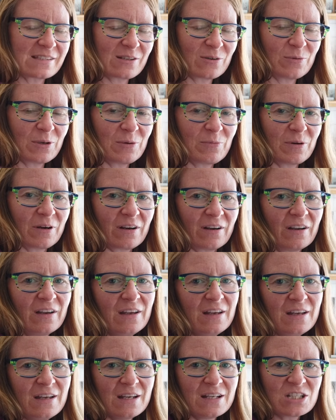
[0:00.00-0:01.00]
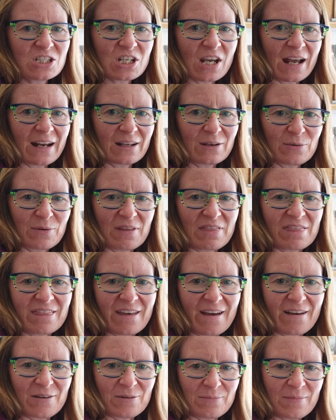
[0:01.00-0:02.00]
So we were chatting with
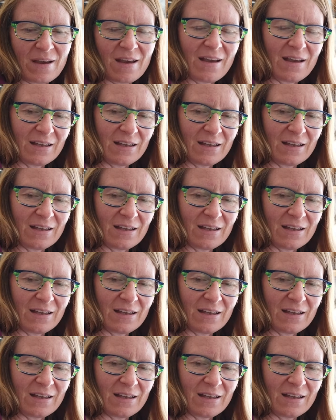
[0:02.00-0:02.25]
them